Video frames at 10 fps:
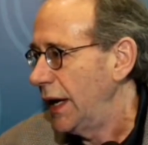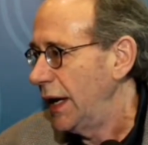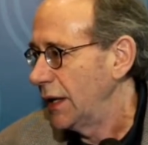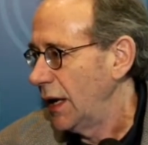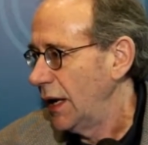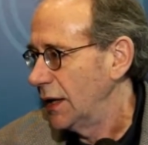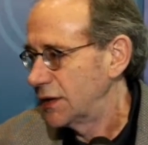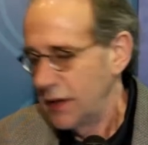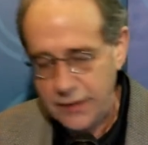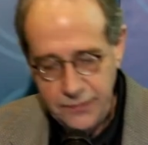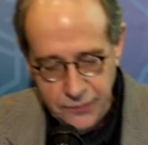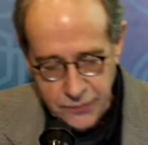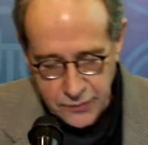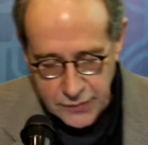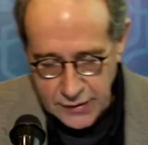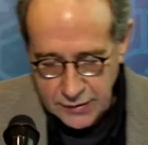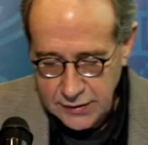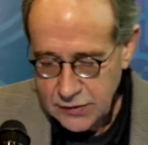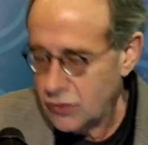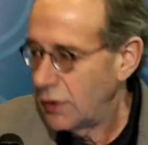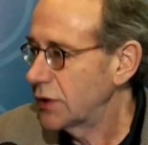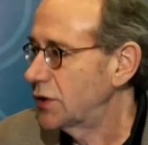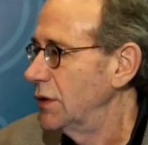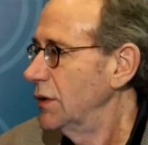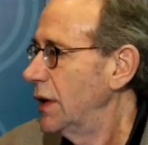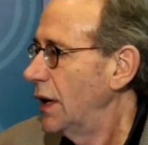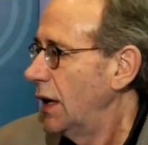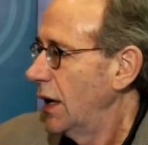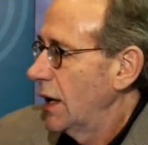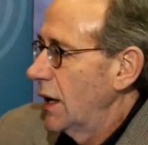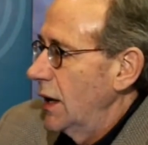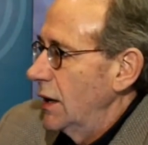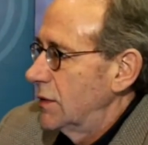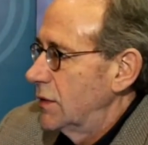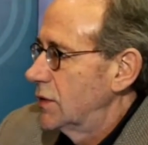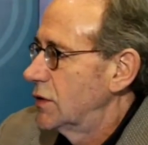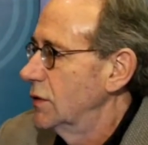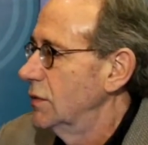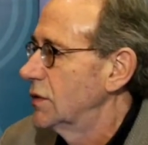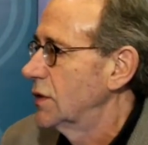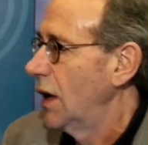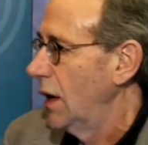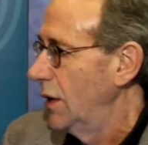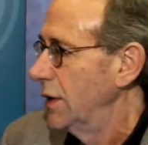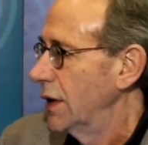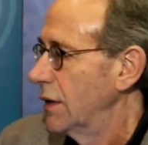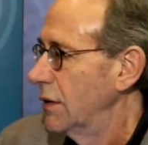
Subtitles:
analyzing the instruction and linking it to students' learning.